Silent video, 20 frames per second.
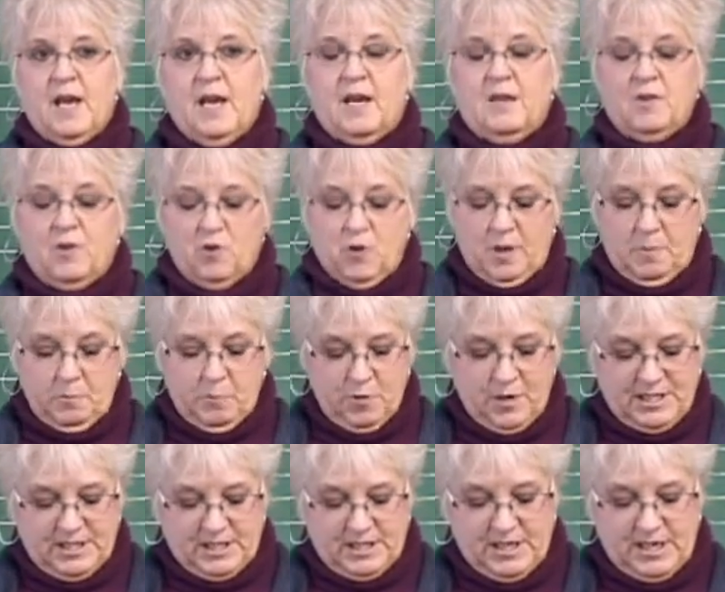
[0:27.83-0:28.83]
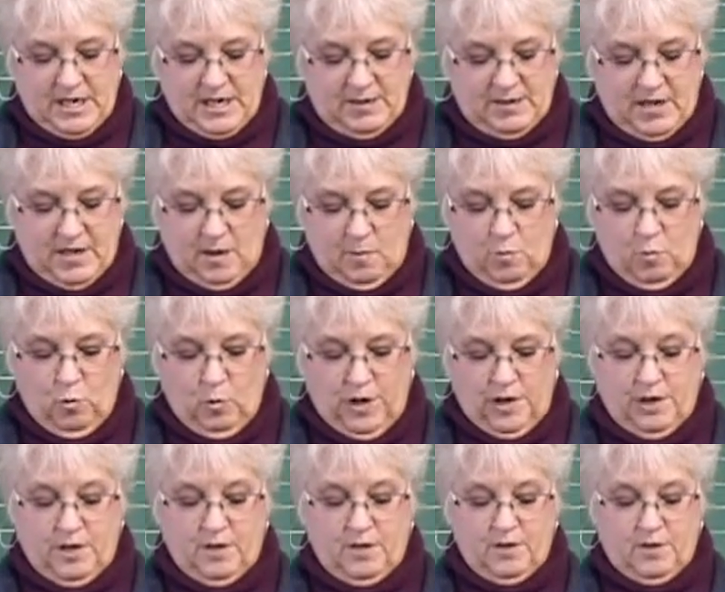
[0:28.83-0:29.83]
and they're imprinted on them
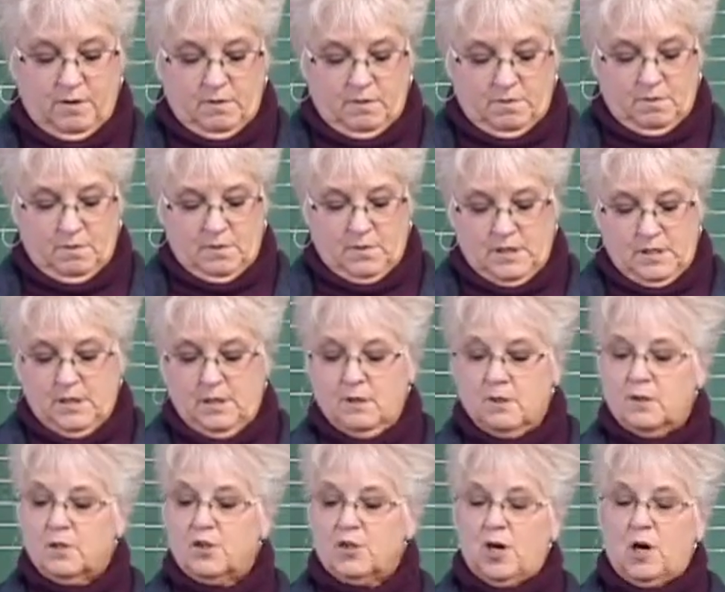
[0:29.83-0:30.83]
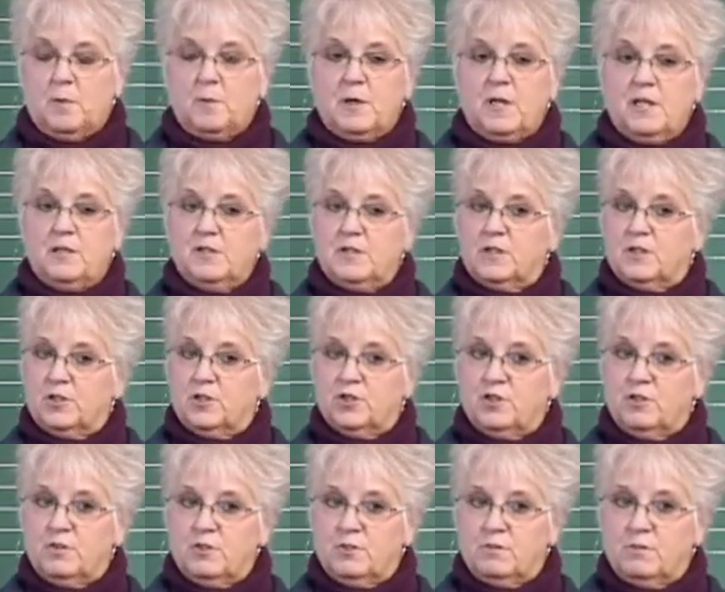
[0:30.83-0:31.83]
with the sharp key
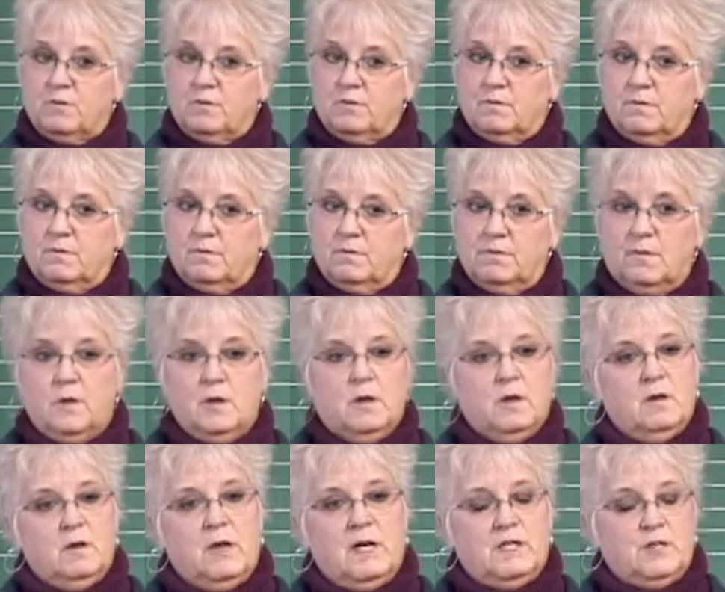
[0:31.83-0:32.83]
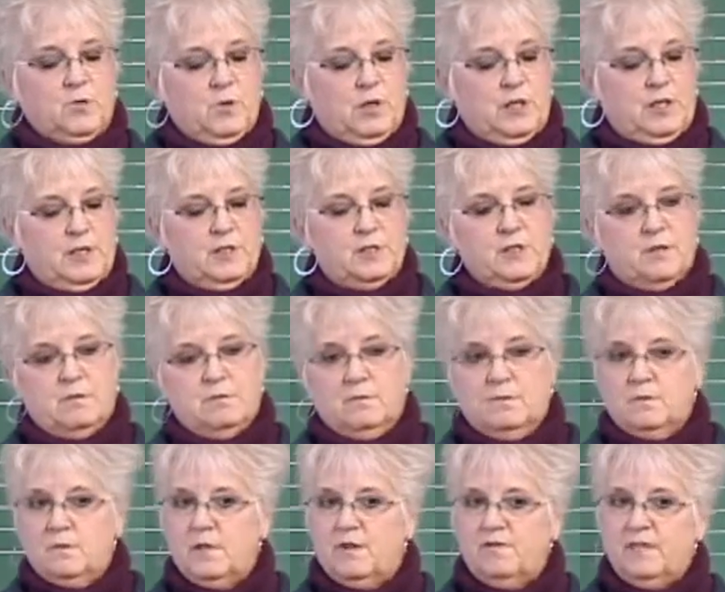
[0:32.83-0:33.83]
signatures as well as
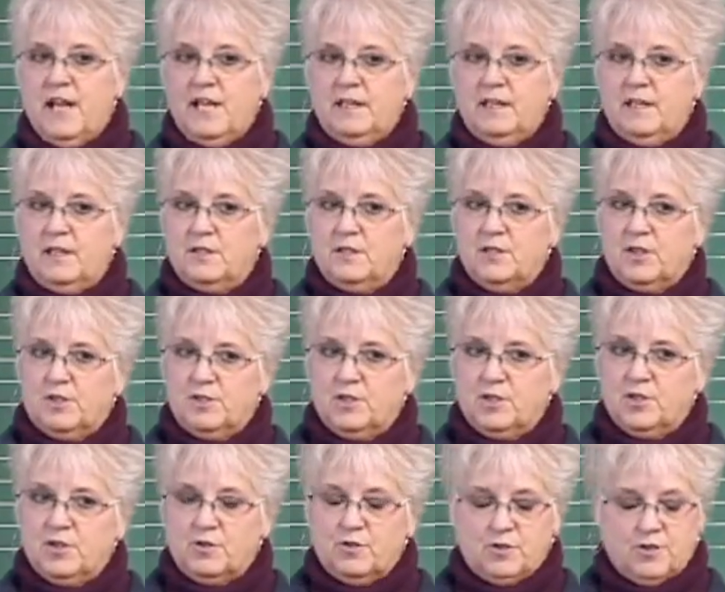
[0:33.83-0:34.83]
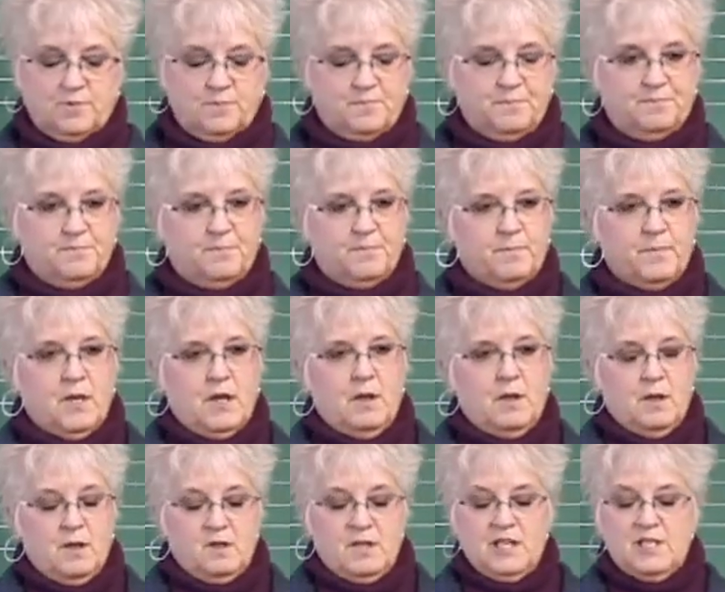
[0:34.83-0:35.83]
the flat key signatures.
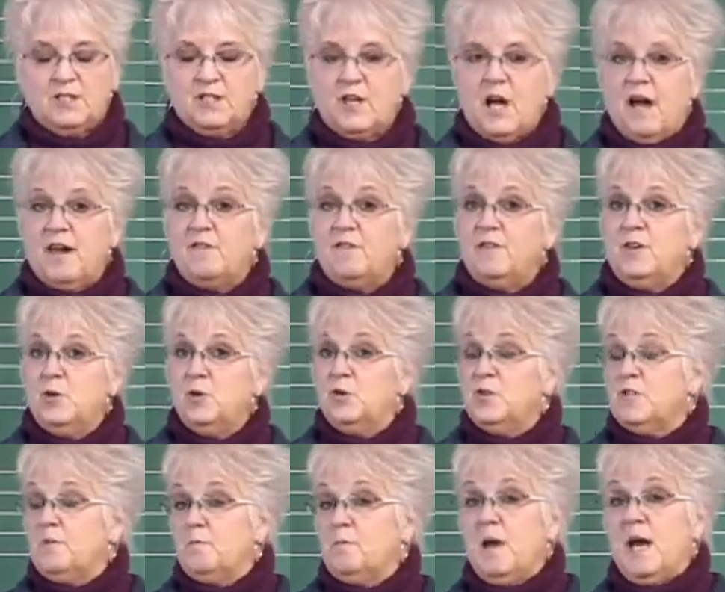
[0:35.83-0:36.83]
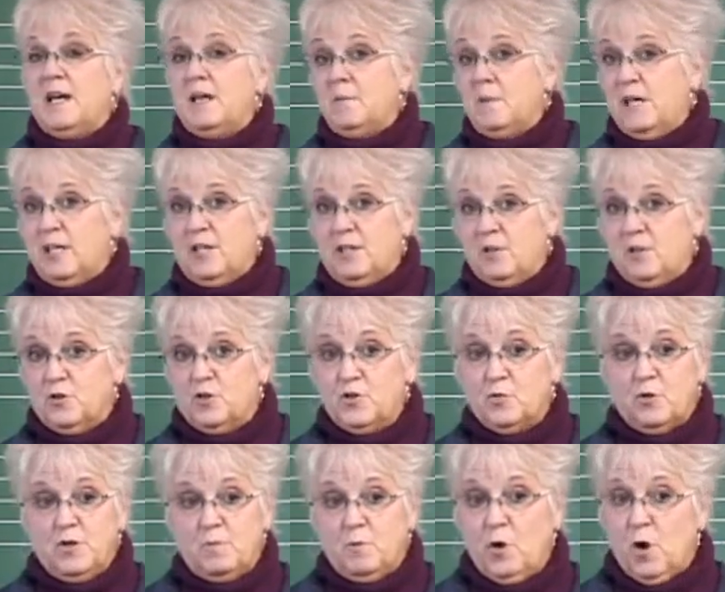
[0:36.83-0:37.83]
These I've used many
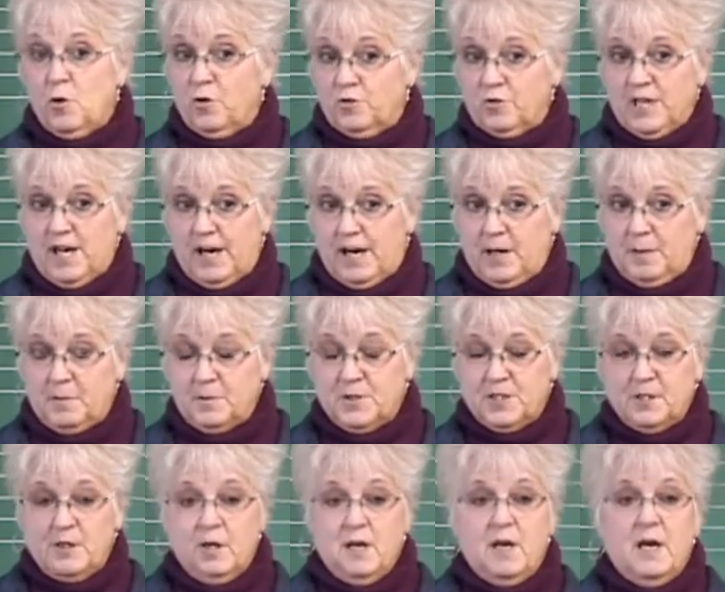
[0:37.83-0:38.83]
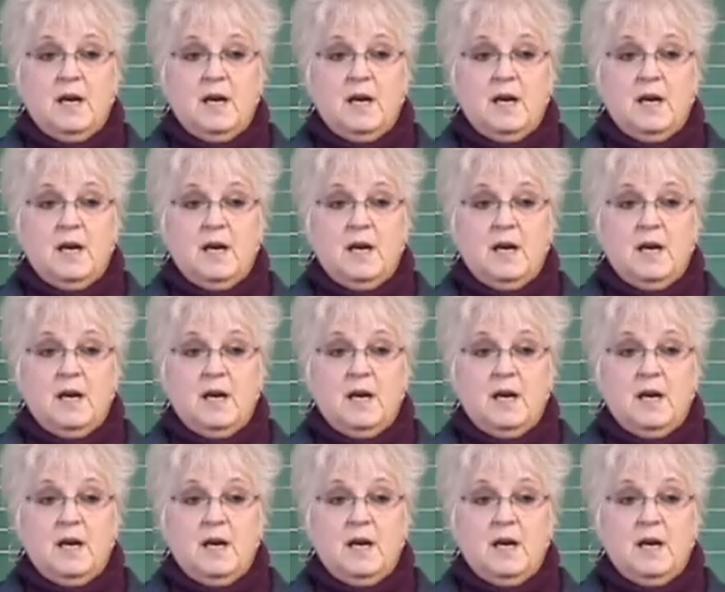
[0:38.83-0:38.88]
years with prototypes